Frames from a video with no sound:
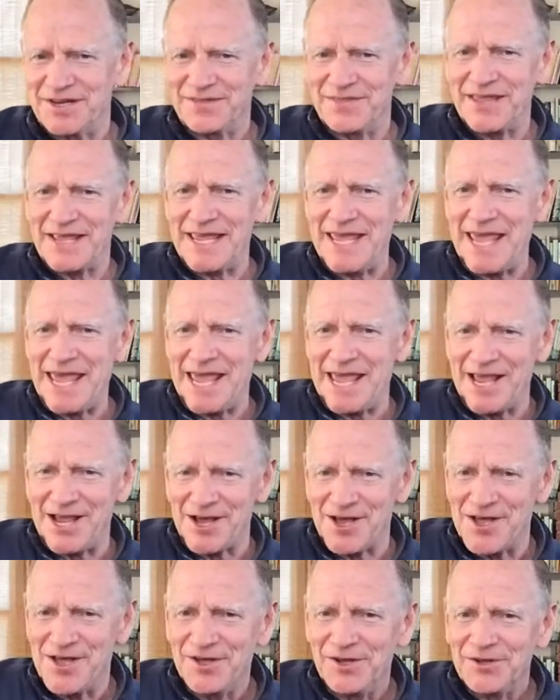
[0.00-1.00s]
the
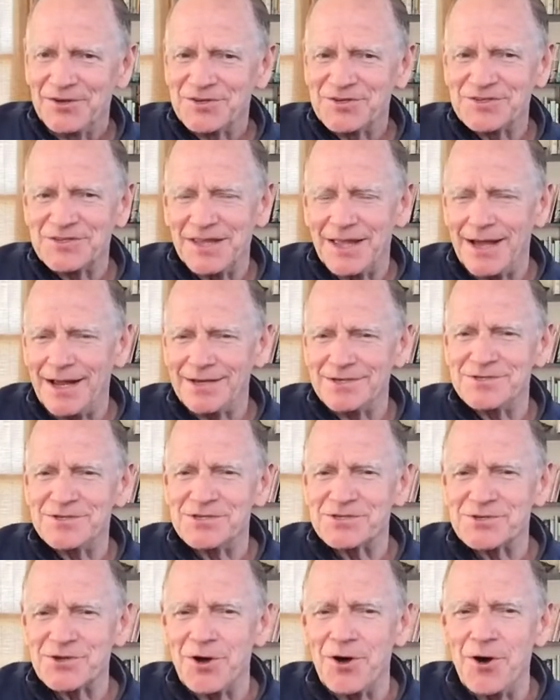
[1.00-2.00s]
king
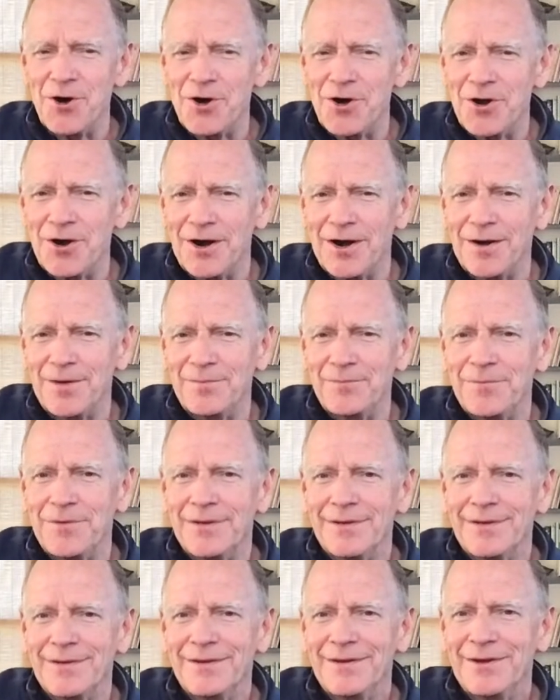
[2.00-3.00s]
slides his arm
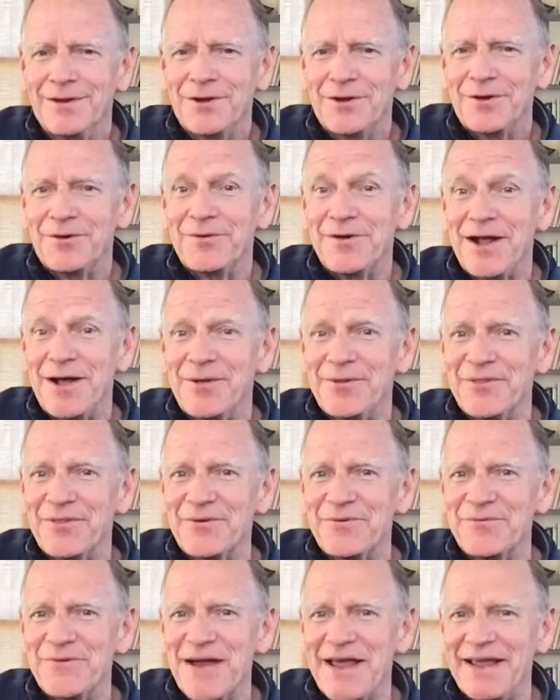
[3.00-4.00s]
around
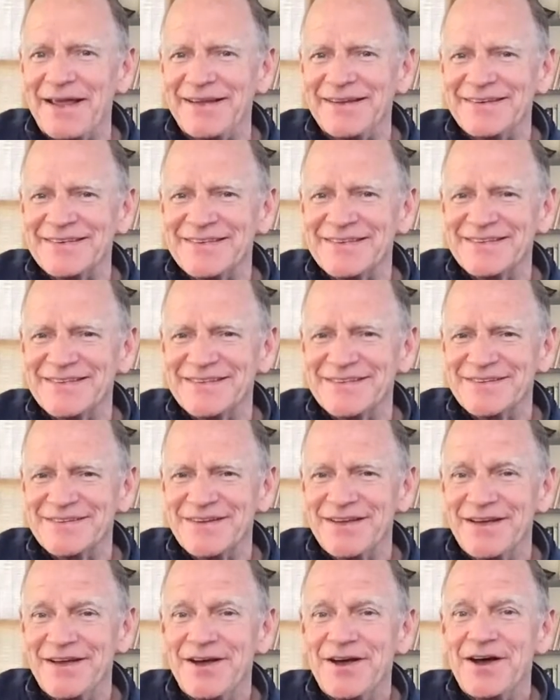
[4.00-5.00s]
the
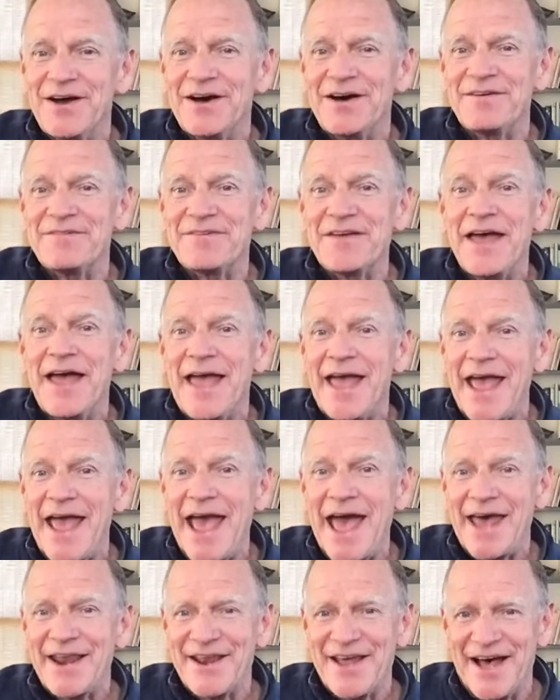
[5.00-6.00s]
waist of
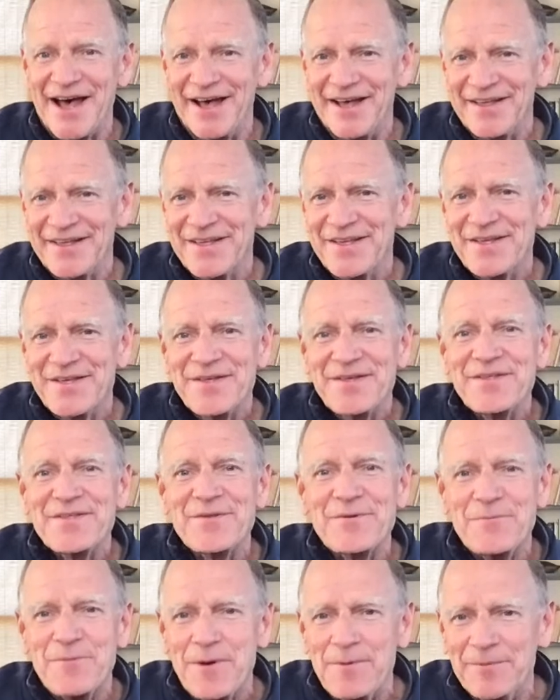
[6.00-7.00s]
Anna,
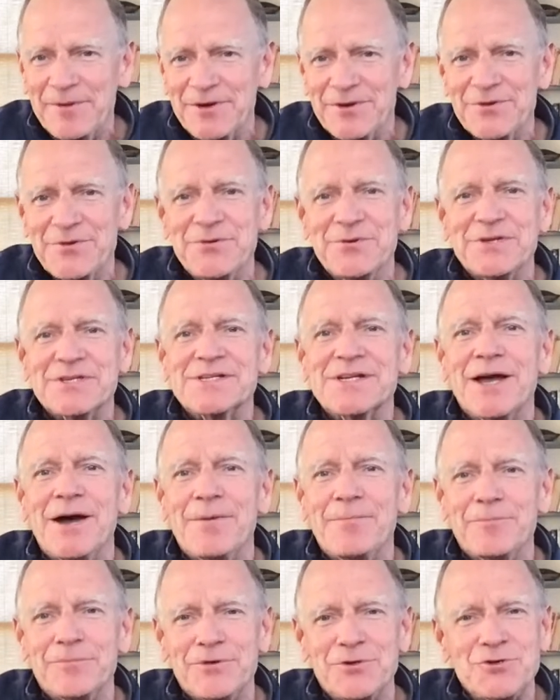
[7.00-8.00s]
the woman who has
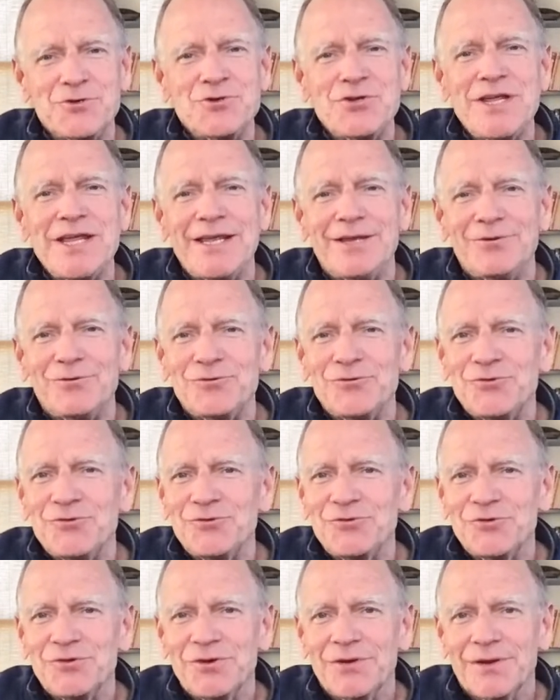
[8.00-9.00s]
come to
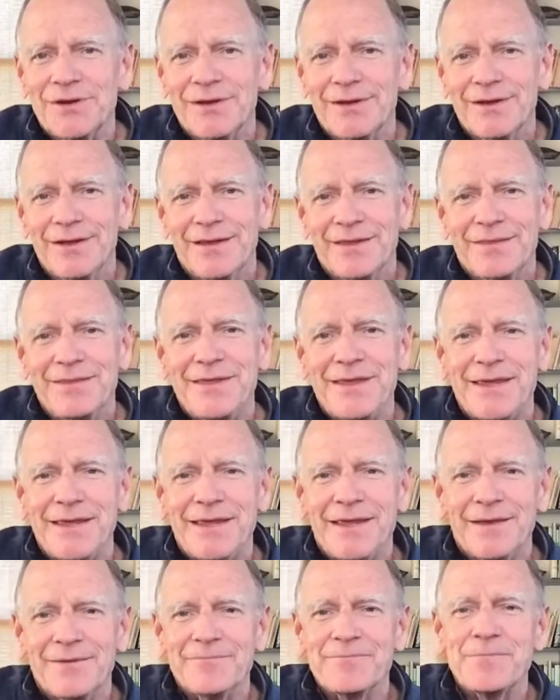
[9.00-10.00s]
teach
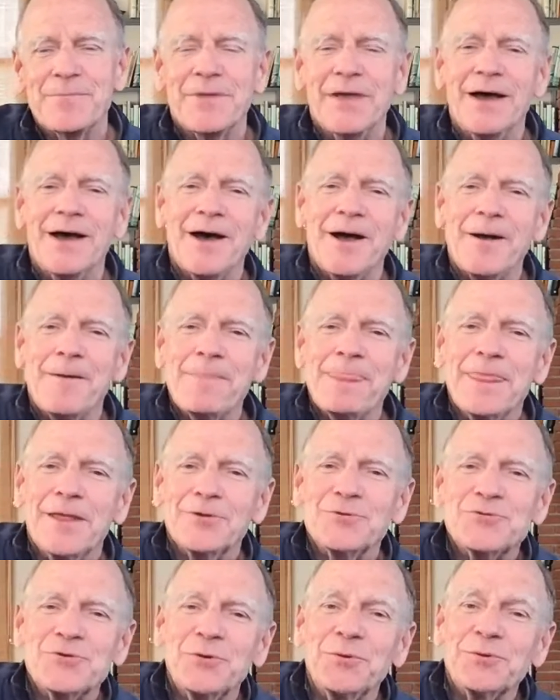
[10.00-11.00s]
the
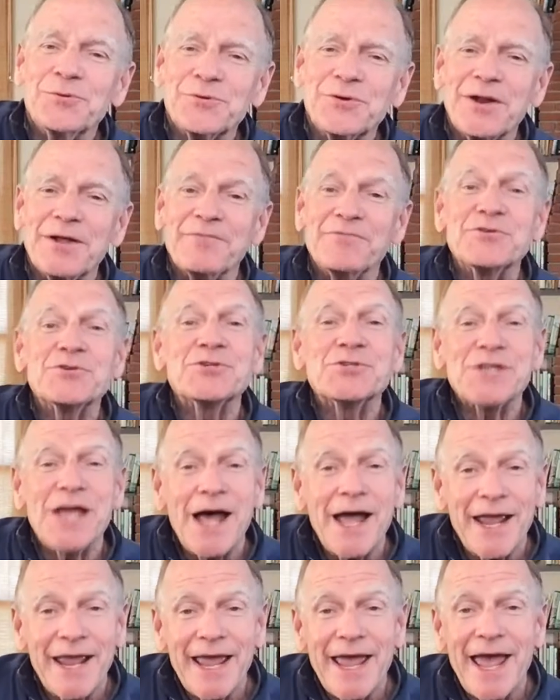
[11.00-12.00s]
children of
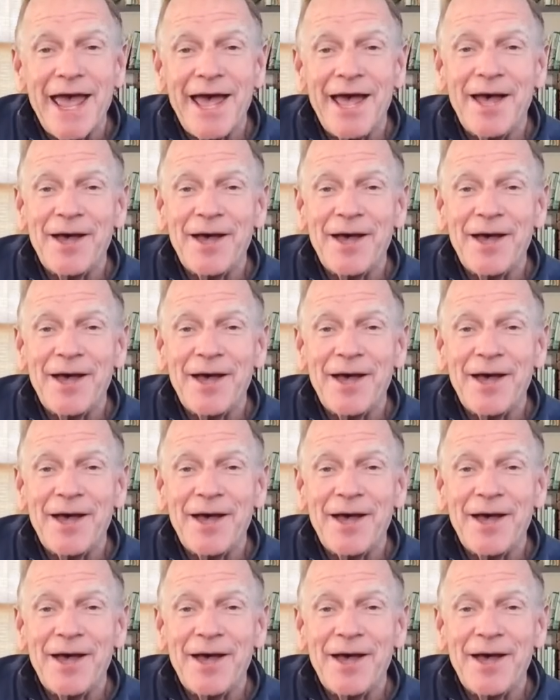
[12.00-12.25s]
Siam.